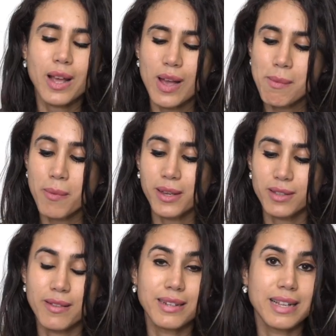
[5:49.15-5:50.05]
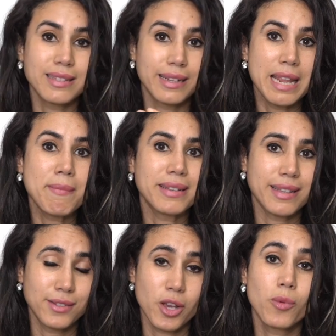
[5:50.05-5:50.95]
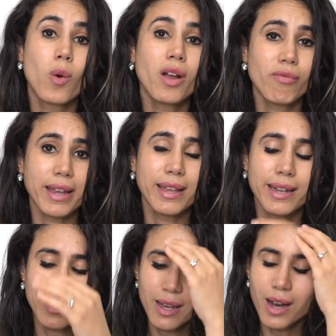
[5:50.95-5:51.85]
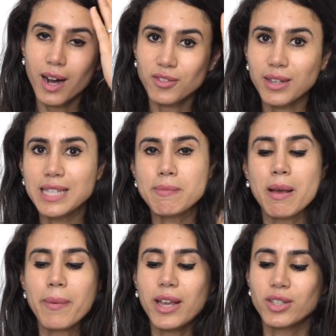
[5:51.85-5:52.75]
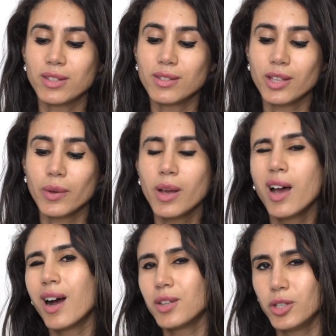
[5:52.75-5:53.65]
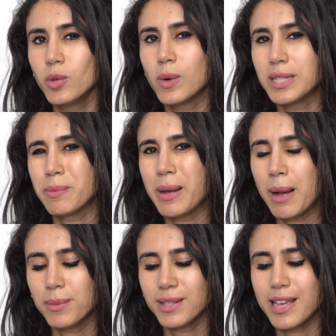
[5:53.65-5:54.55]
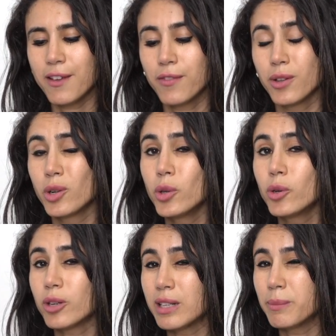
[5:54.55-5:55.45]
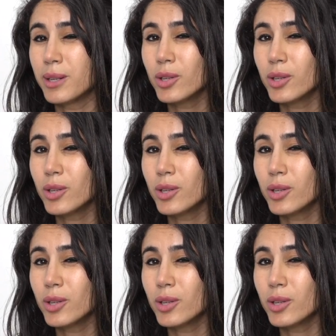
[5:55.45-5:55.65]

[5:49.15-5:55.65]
Now, I am a person that tends to clean my stethoscope quite regularly after I see my patients. So I do wonder perhaps if the glue got a little bit